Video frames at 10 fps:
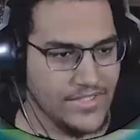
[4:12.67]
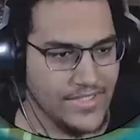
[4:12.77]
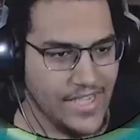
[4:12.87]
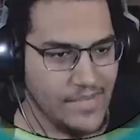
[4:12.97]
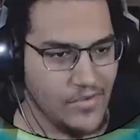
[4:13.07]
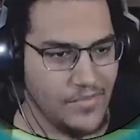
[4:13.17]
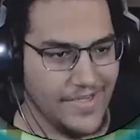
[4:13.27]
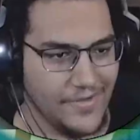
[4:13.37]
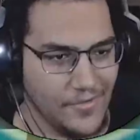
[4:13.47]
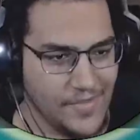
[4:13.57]
Yeah, bro.
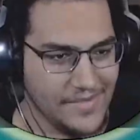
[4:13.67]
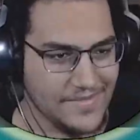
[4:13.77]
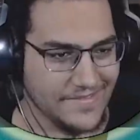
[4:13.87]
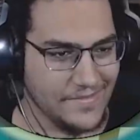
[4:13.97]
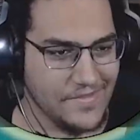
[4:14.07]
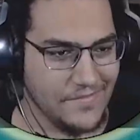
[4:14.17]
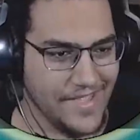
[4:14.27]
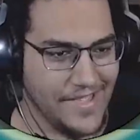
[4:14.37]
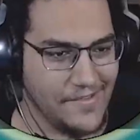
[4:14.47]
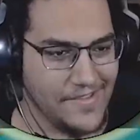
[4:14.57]
Picking All Might was a little bit of an
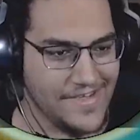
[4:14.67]
L in